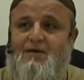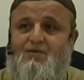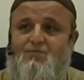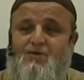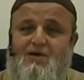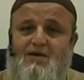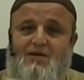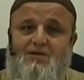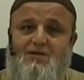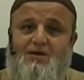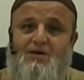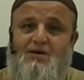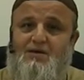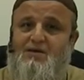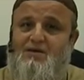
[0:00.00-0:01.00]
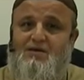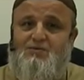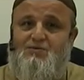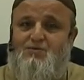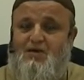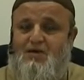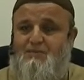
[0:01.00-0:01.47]
Without tahara, there
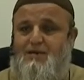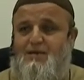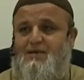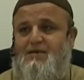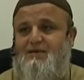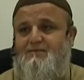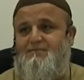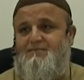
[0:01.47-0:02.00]
is no ibadah.